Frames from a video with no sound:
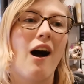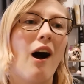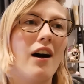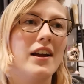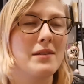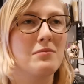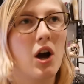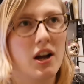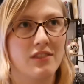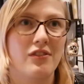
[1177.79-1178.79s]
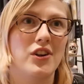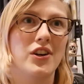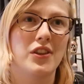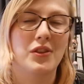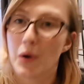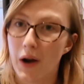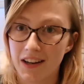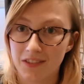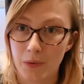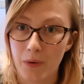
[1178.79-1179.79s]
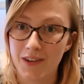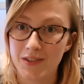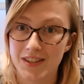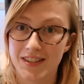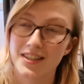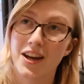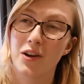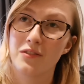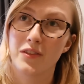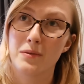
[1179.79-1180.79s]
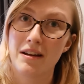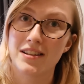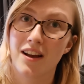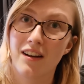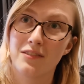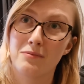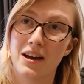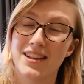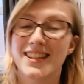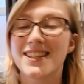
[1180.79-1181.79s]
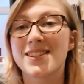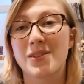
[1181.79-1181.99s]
I am kind of a throw it out in the world and hope for the best kind of person,